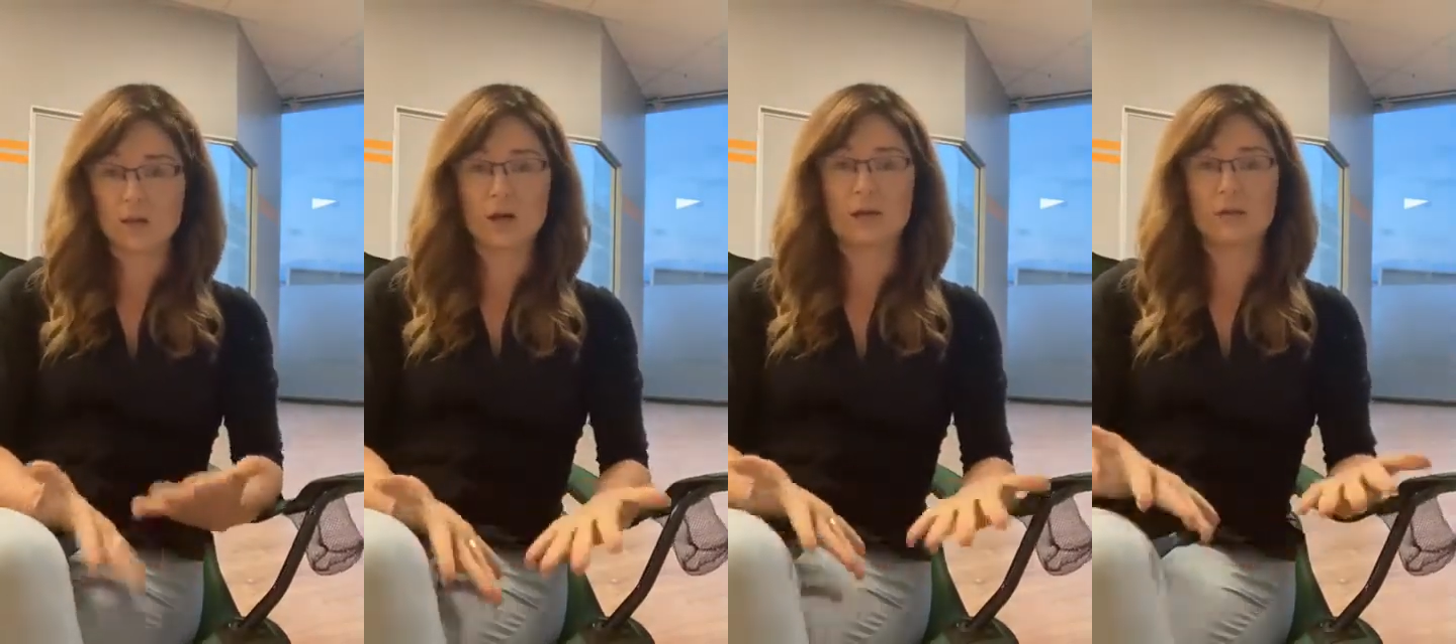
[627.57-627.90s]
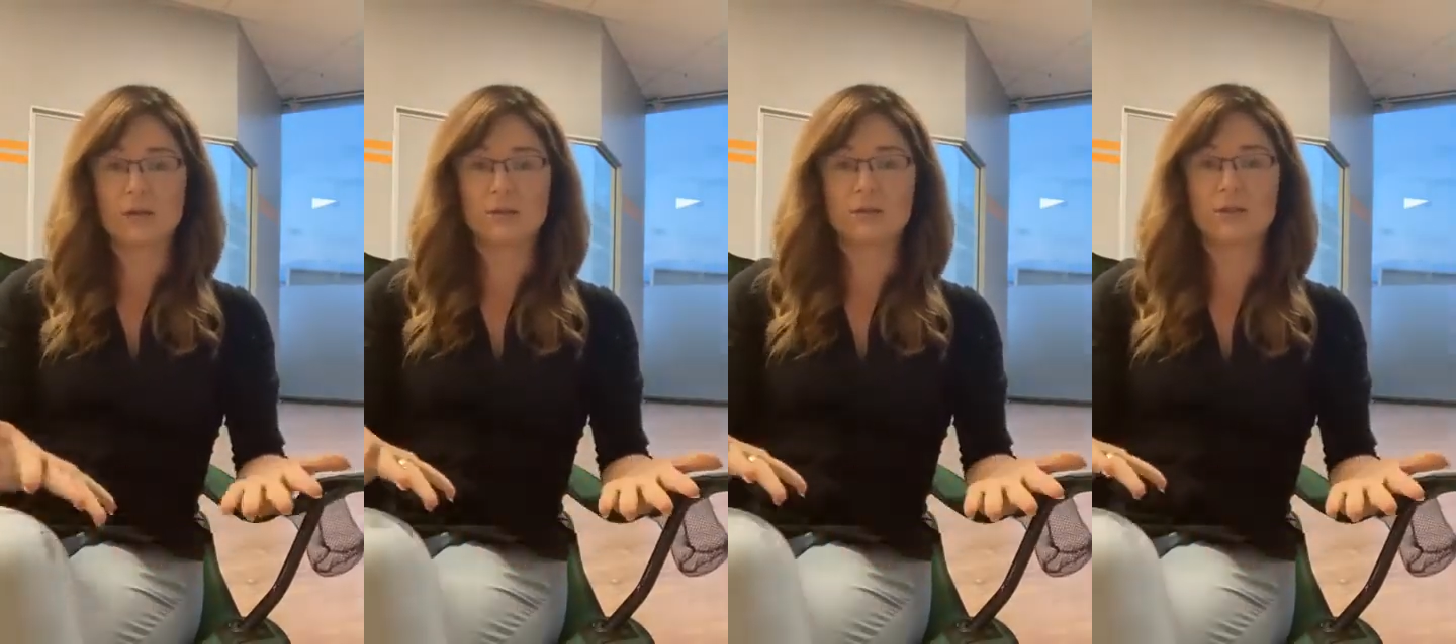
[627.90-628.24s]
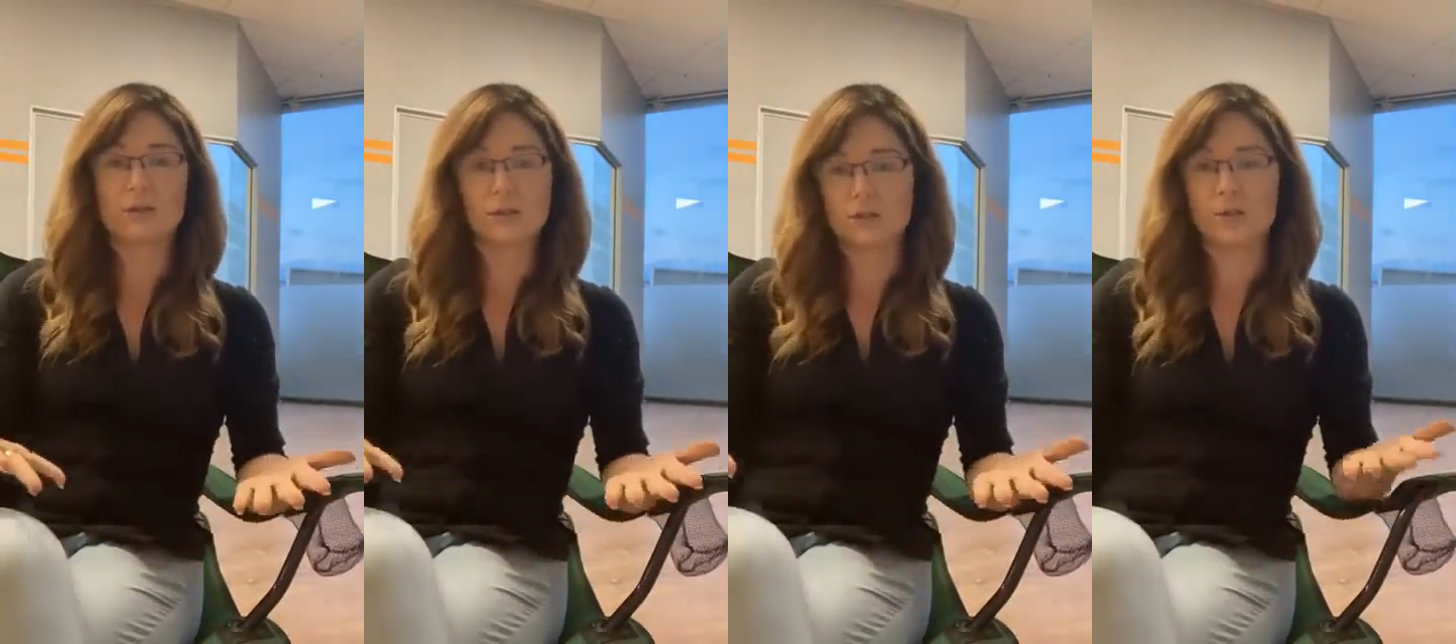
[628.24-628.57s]
gone
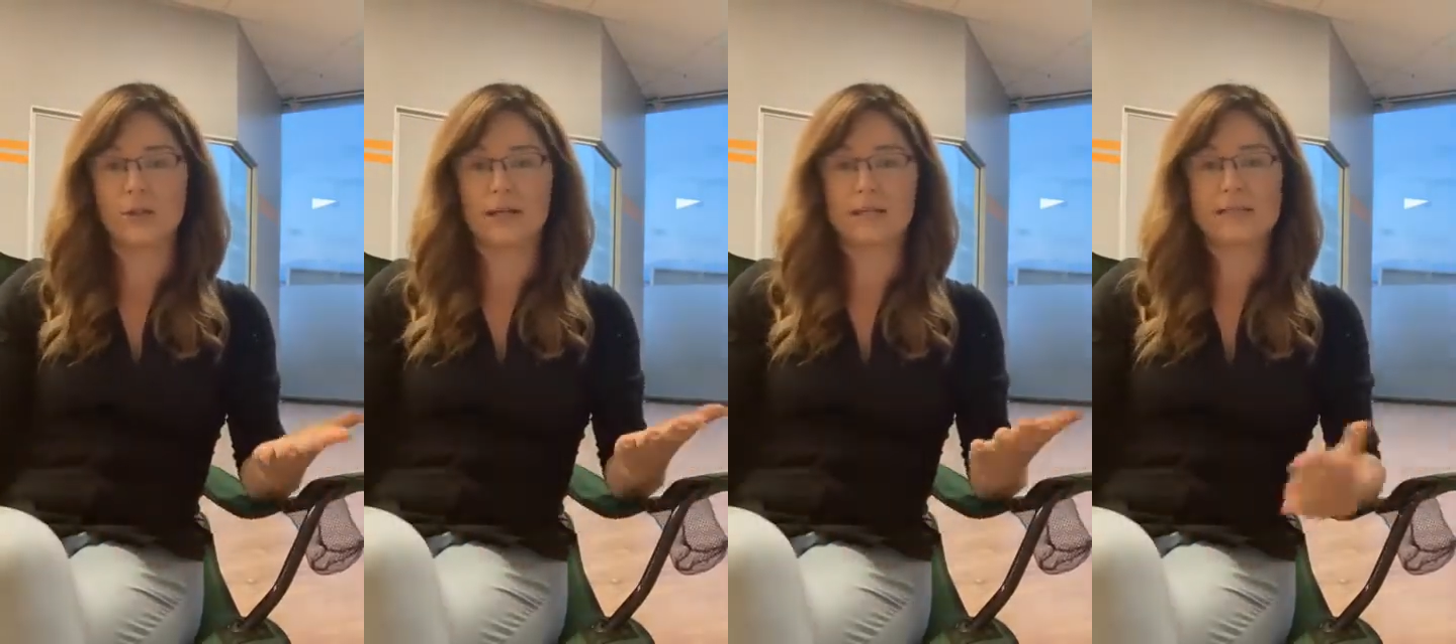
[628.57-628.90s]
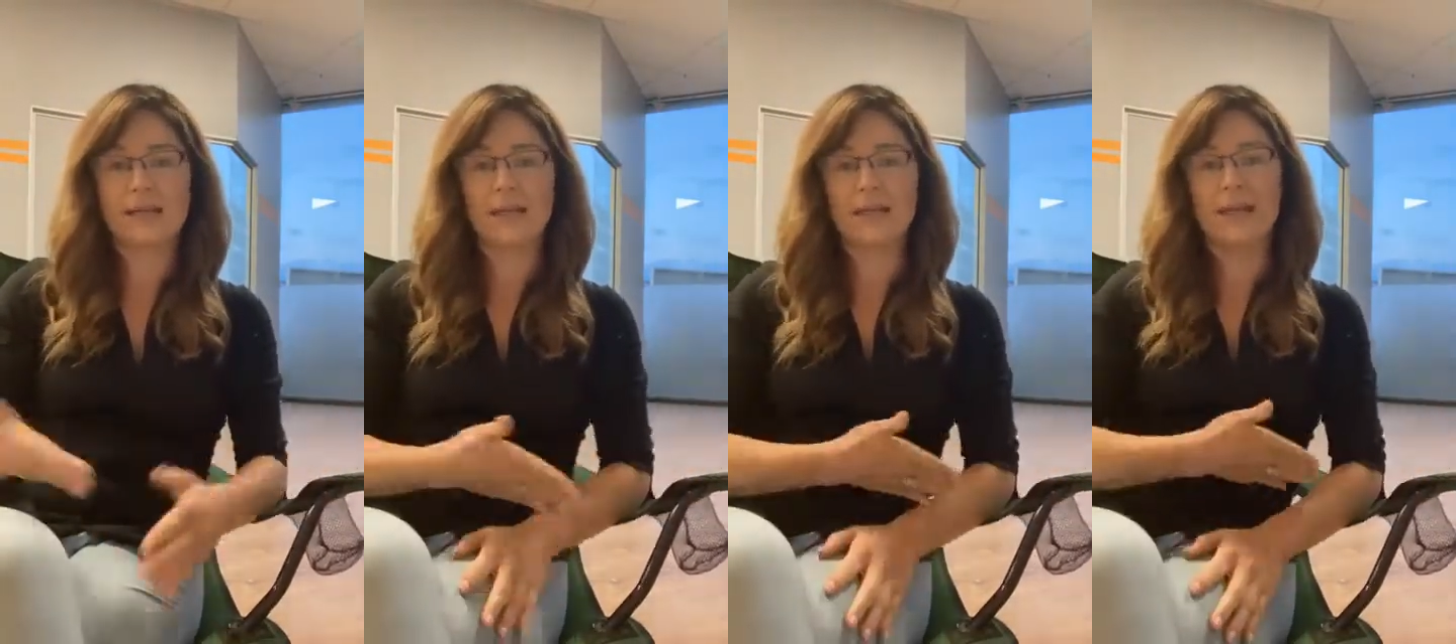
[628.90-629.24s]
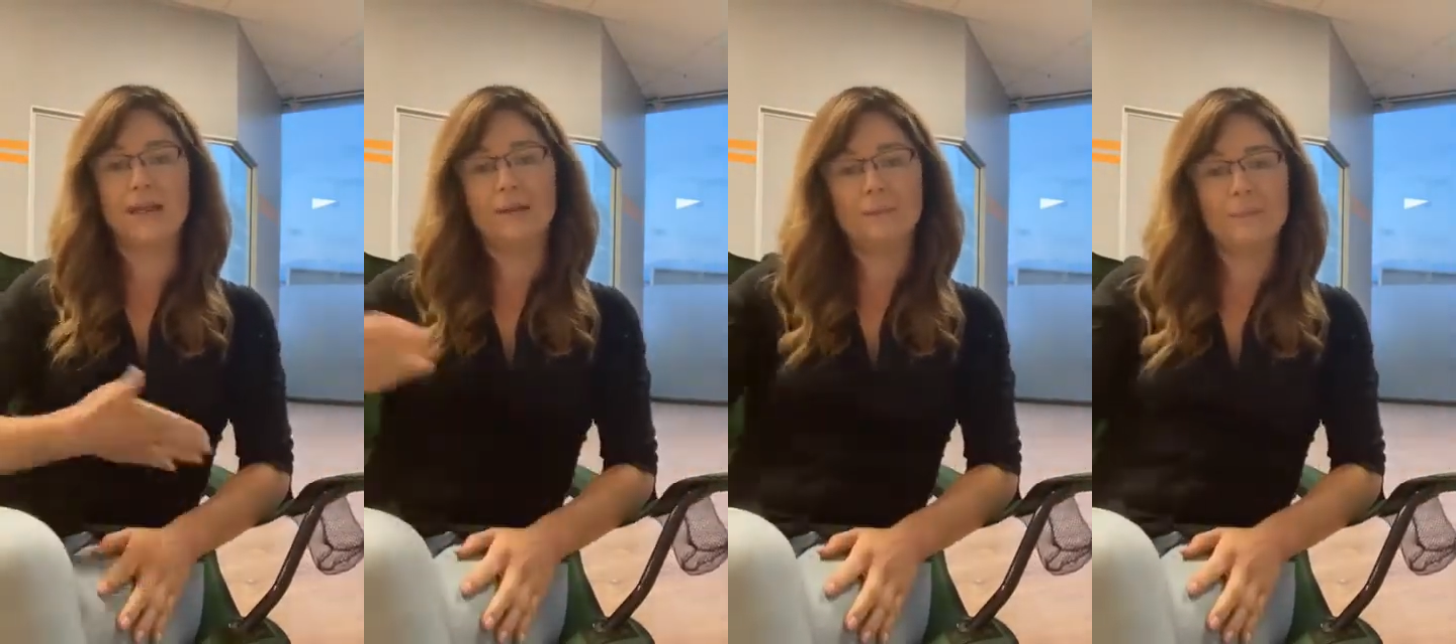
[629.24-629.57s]
to the toilet, and then